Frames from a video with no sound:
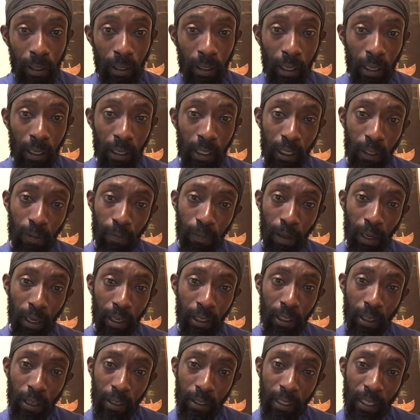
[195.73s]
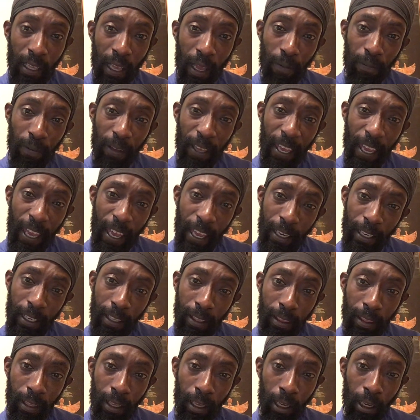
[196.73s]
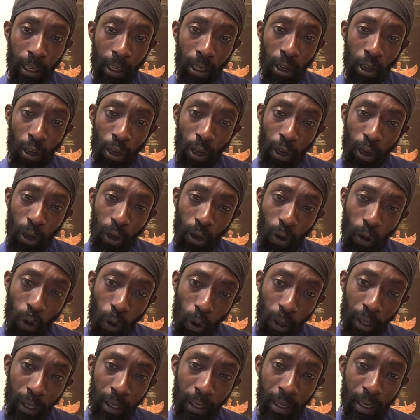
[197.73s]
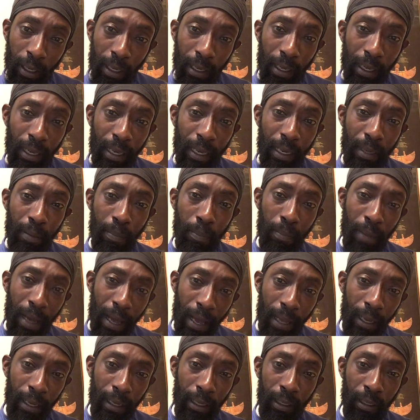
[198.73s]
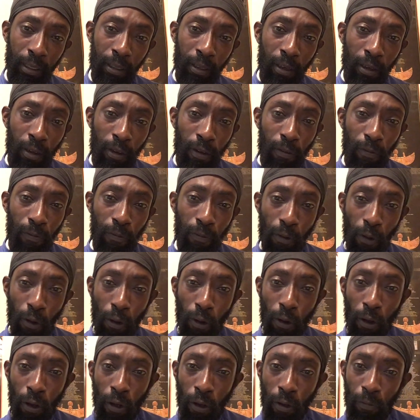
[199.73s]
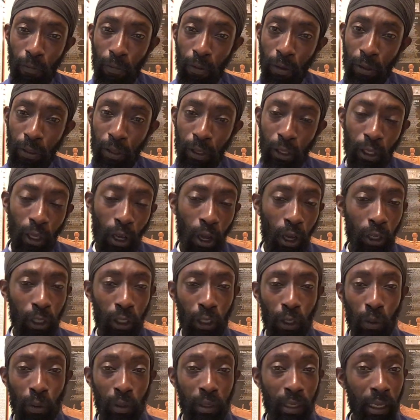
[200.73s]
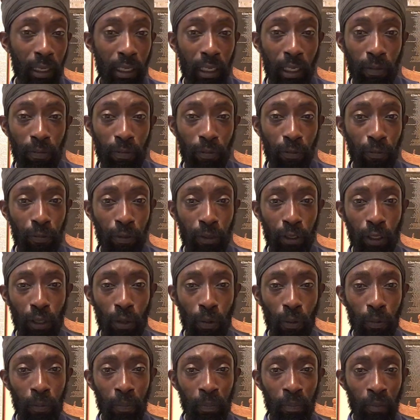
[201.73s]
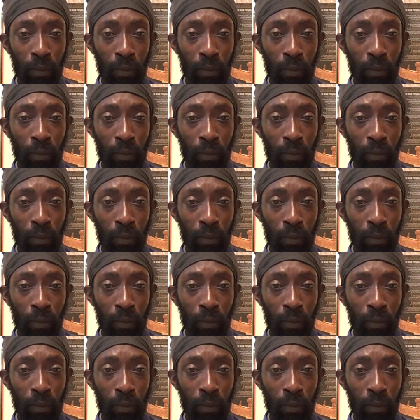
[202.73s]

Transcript: Because this fella doesn't have anything good in mind for the young youth and even for you.